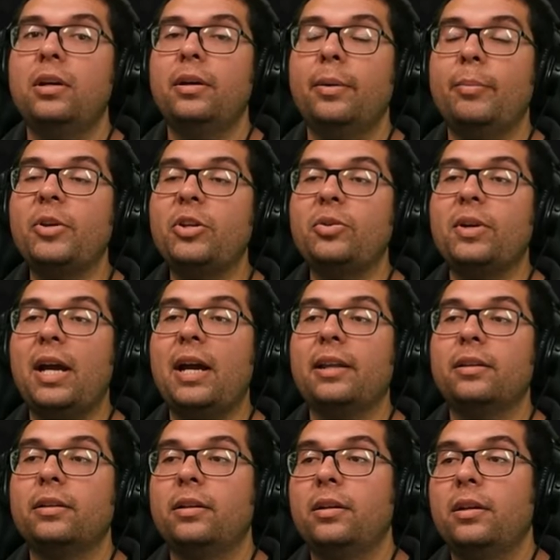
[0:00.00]
I mean, you got
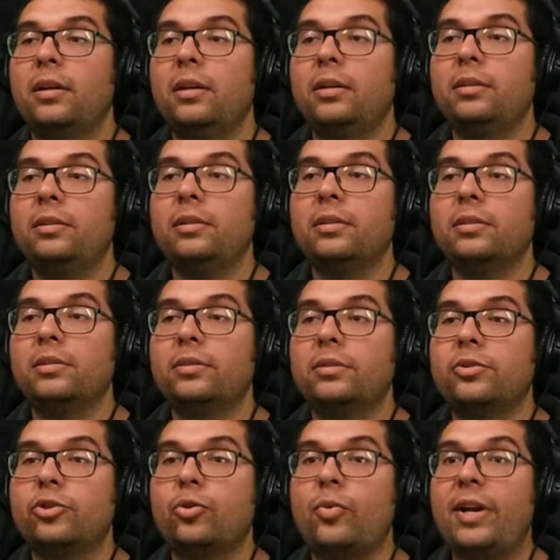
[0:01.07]
the
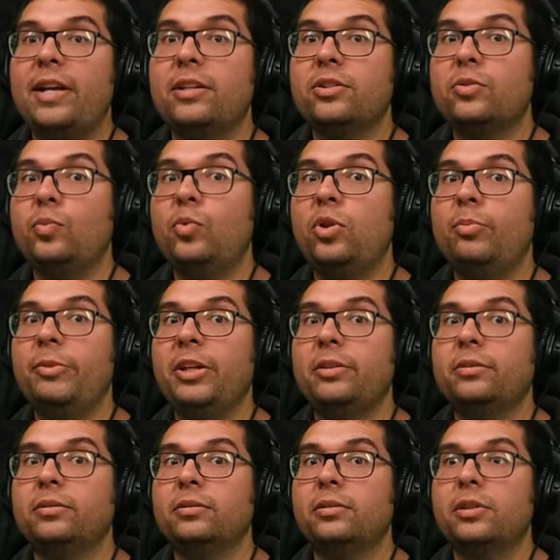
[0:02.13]
trans
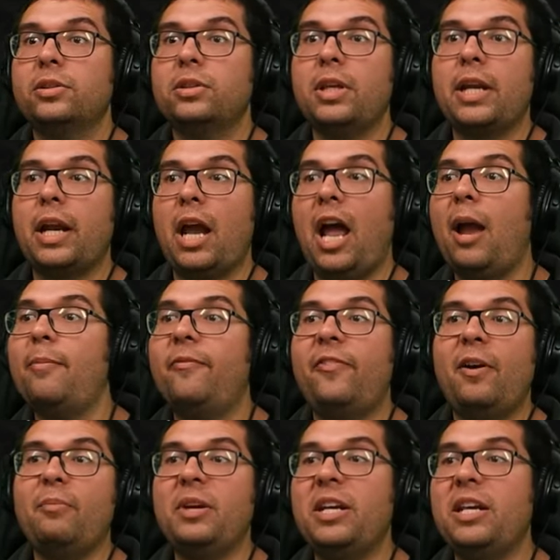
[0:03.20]
woman that's like, I'm
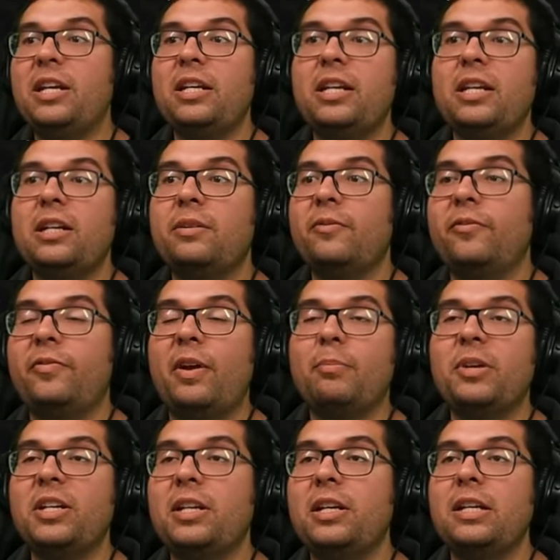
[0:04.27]
femininity
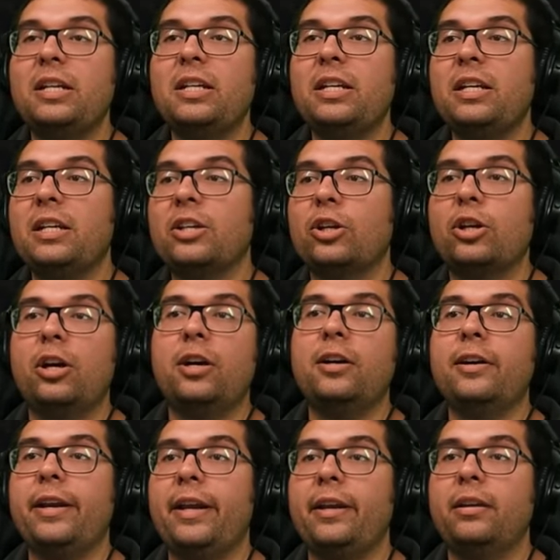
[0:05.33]

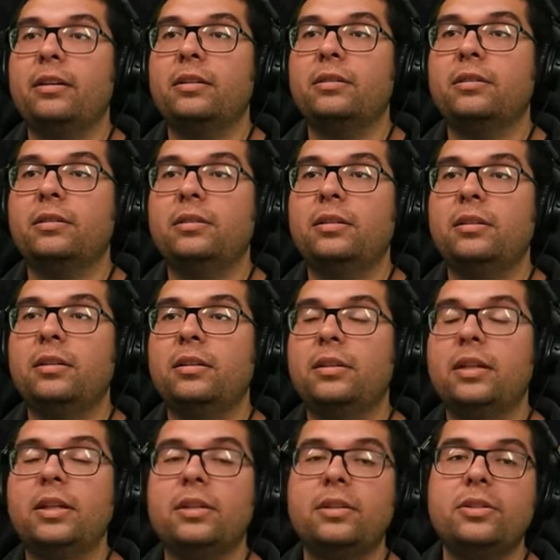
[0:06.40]
incarnate. And
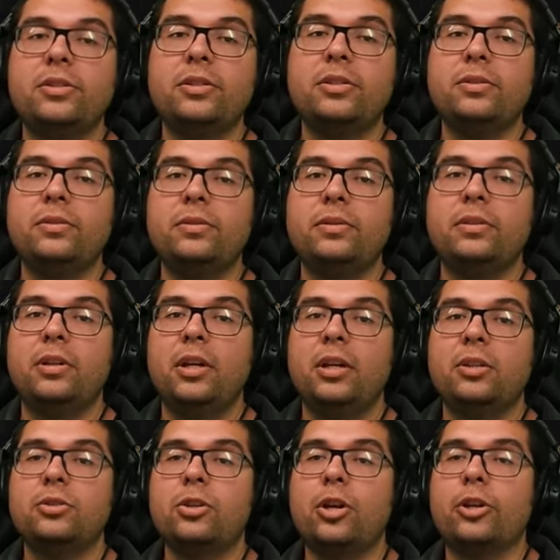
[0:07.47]
then the dude
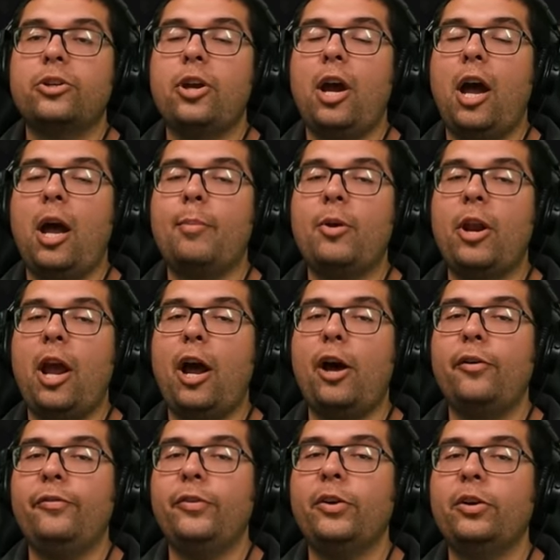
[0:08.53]
is like, yeah, I'm an
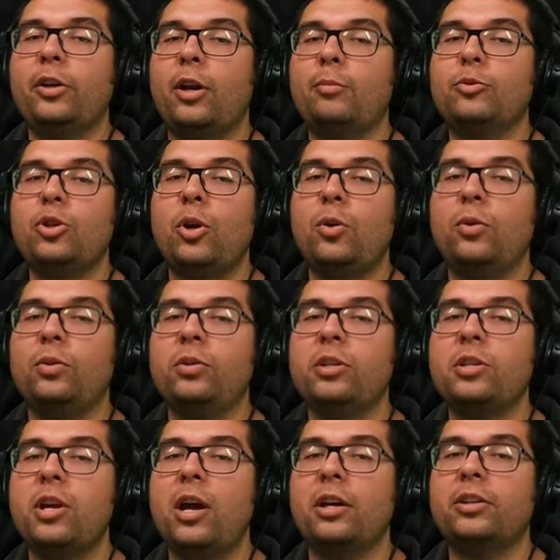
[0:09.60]
alpha and I'm totally
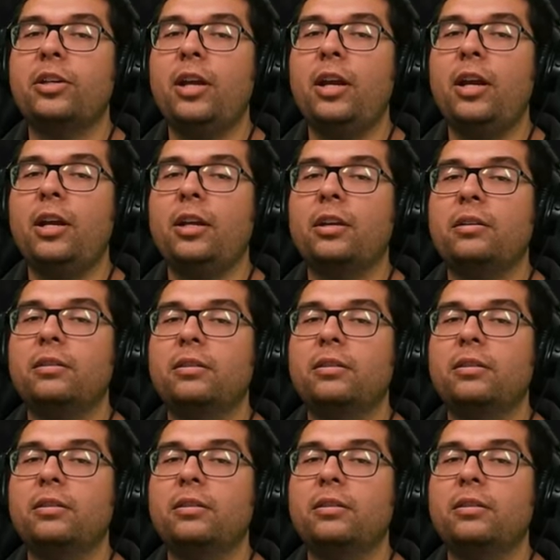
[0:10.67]
not gay